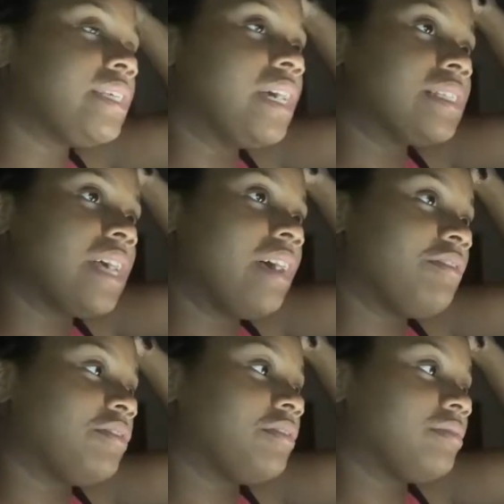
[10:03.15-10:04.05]
Yes, I
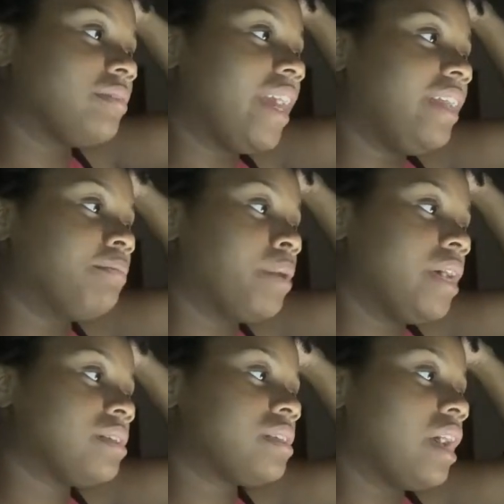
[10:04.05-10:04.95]
have 8
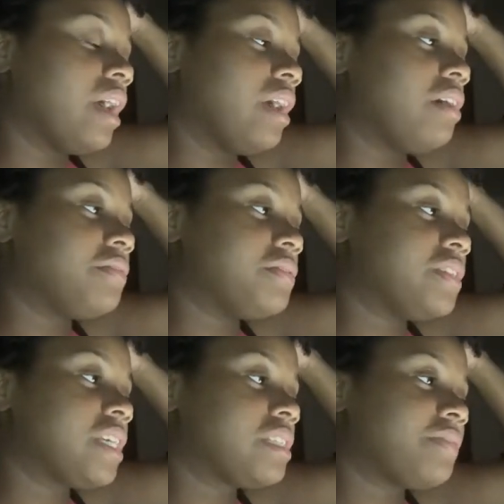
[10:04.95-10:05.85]
pets. I have
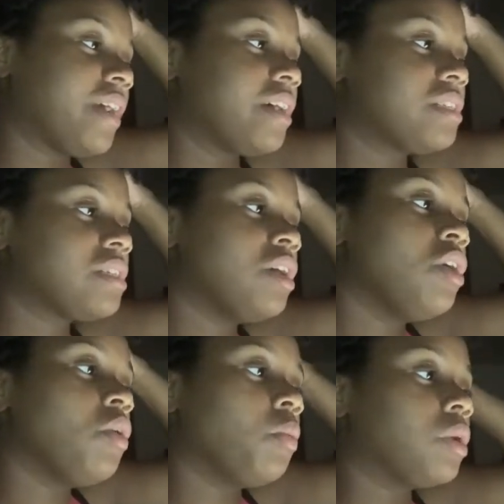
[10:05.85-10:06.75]
6 ferrets,
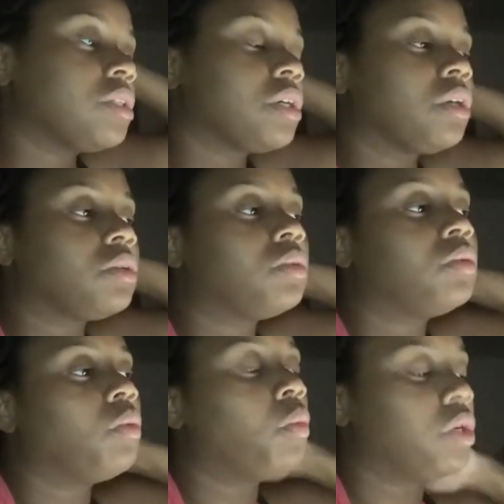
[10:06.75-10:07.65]
1
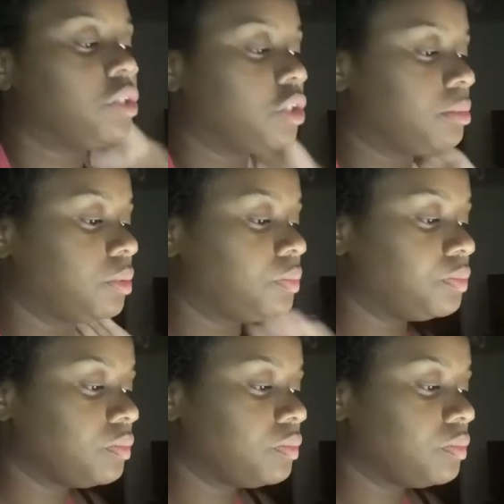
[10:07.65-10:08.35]
turtle, 1 gerbil.